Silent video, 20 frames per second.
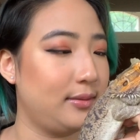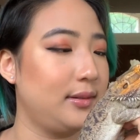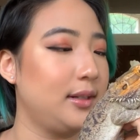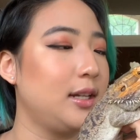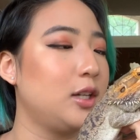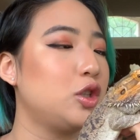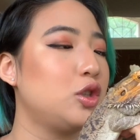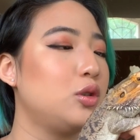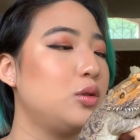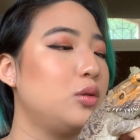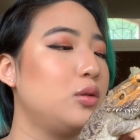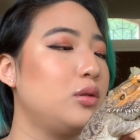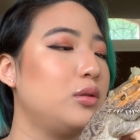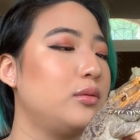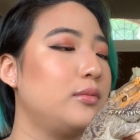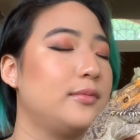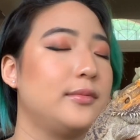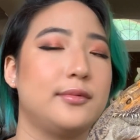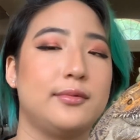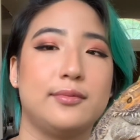Yes.
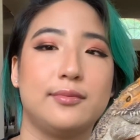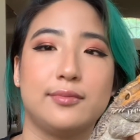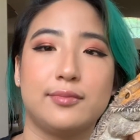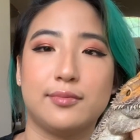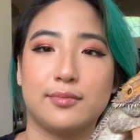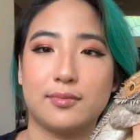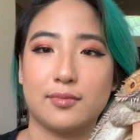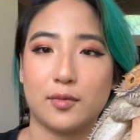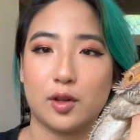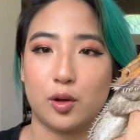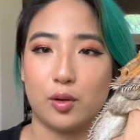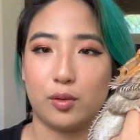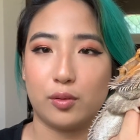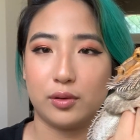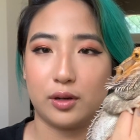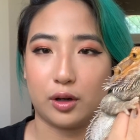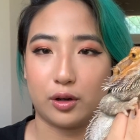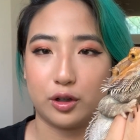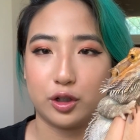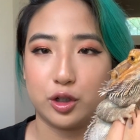Oh,
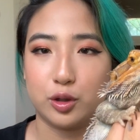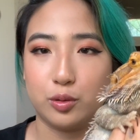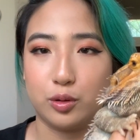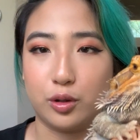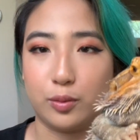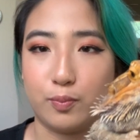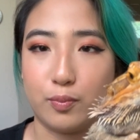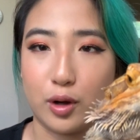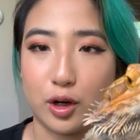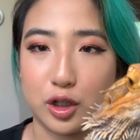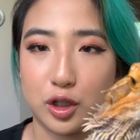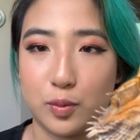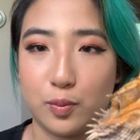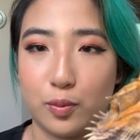aren't you the best